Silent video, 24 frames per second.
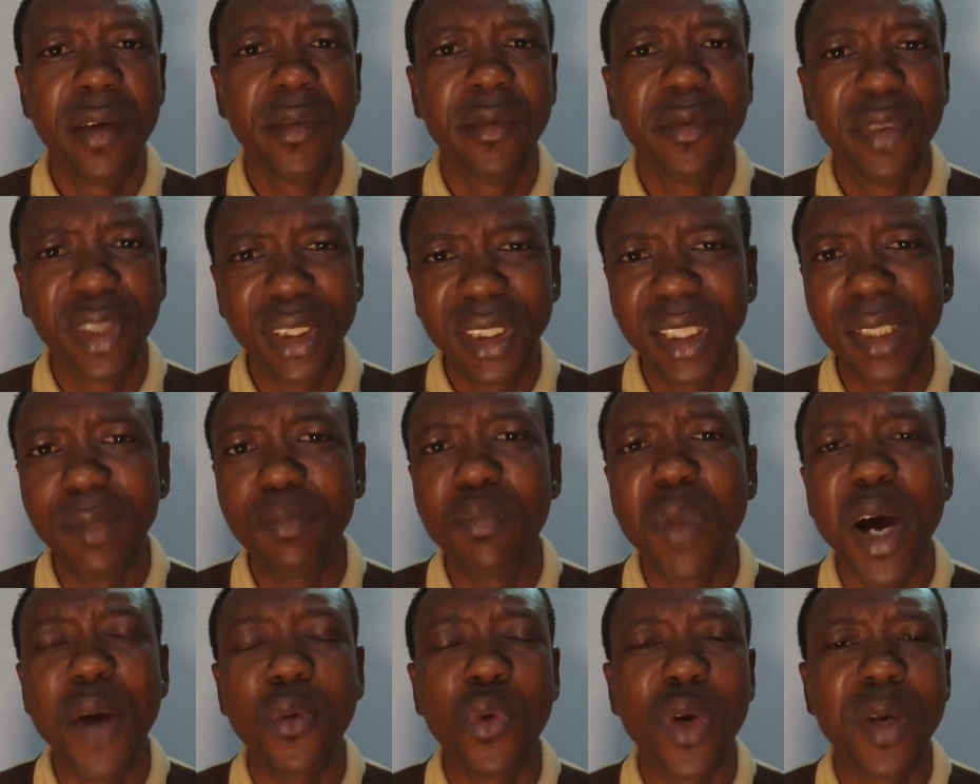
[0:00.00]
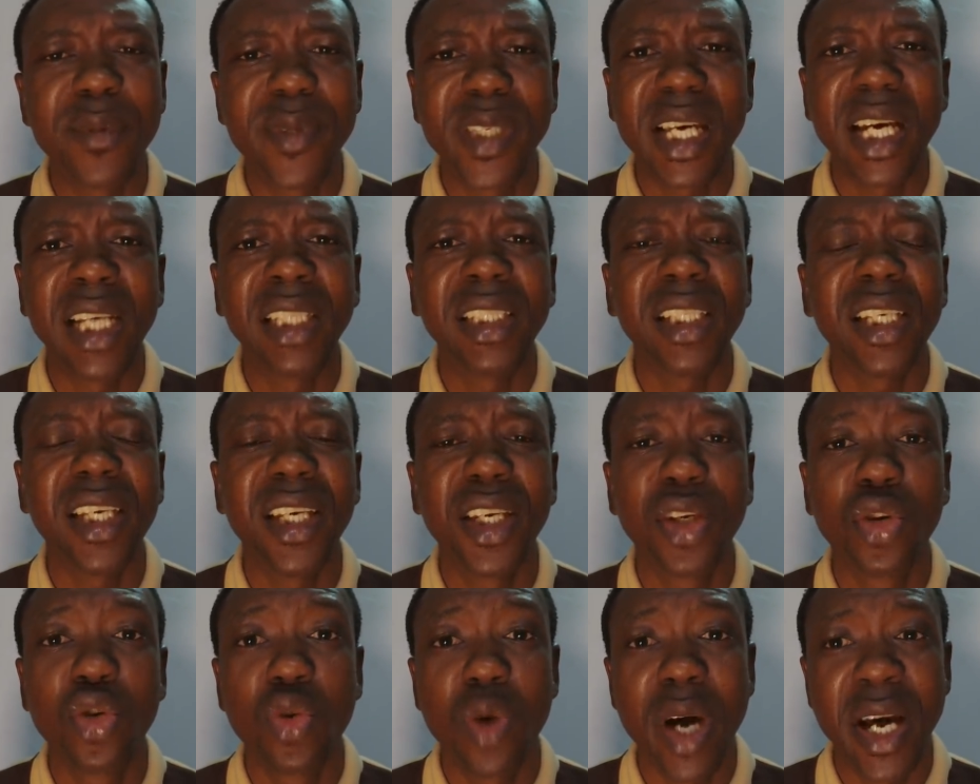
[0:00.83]
Visit my website,
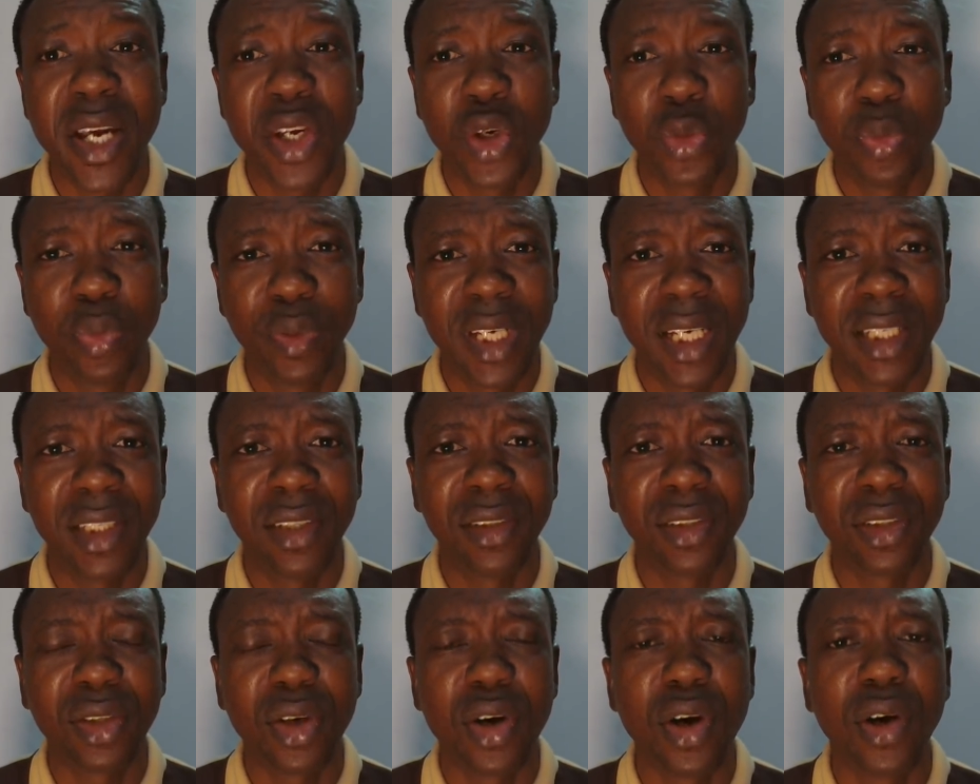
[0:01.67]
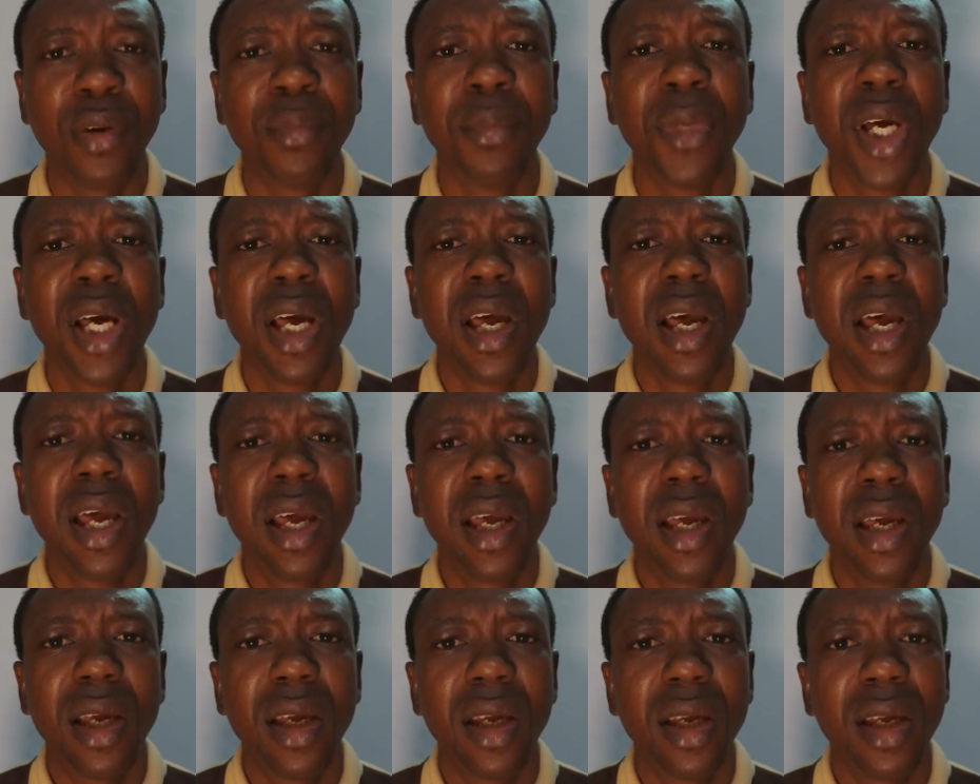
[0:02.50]
eagleeyeopener.com,
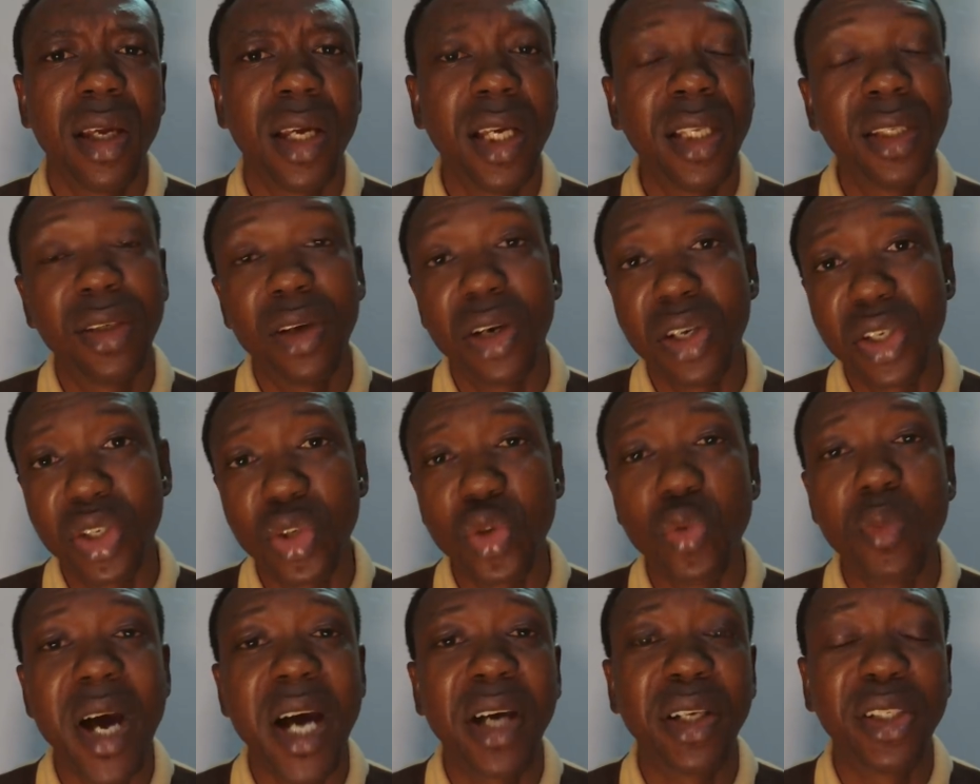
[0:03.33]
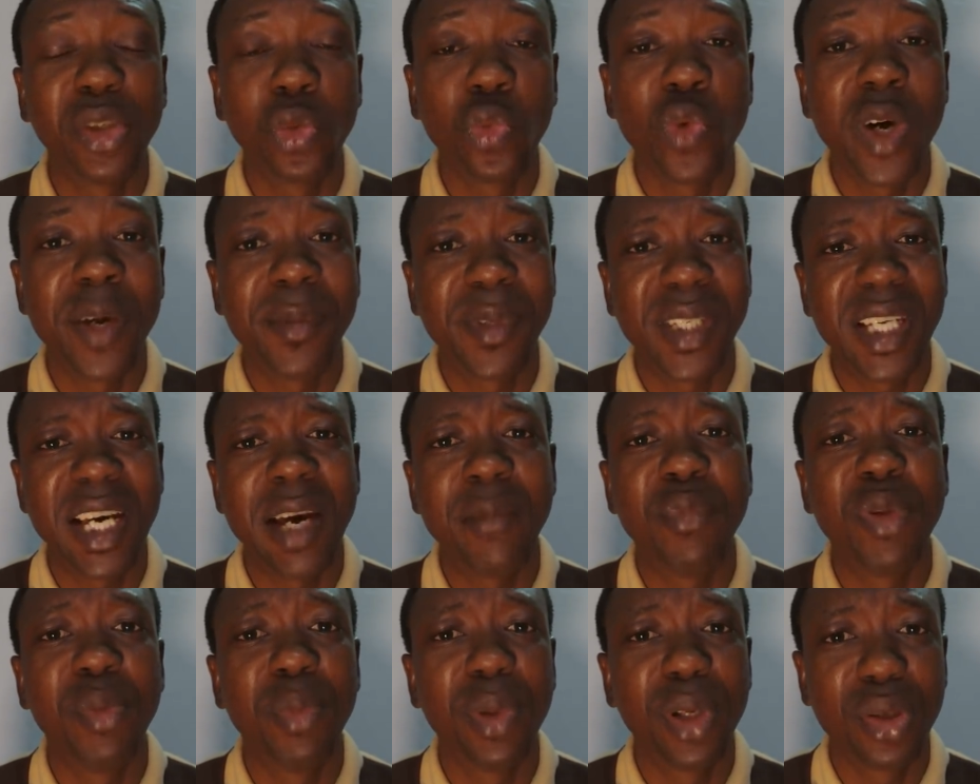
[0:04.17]
and also my other
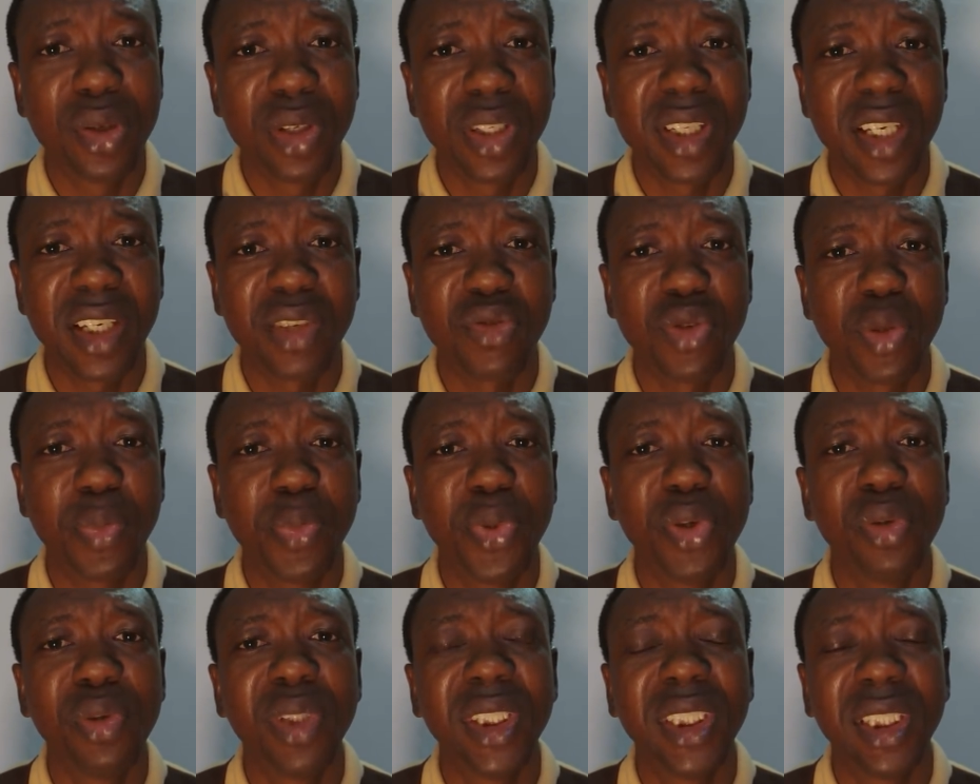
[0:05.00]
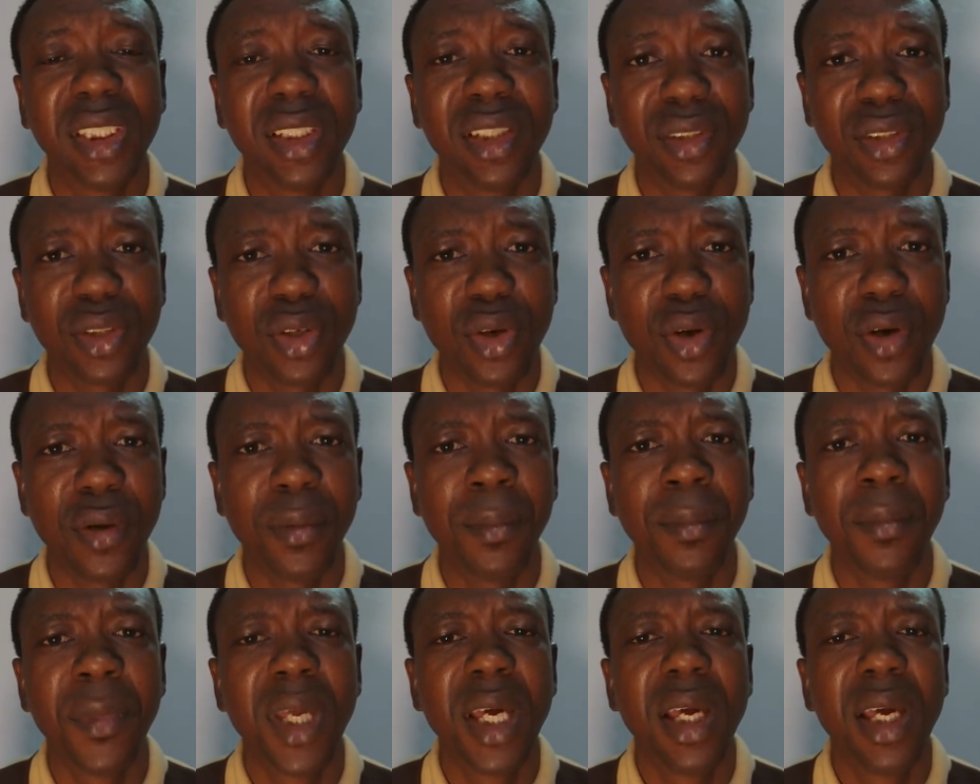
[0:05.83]
website, biblicalsexualpurity.com.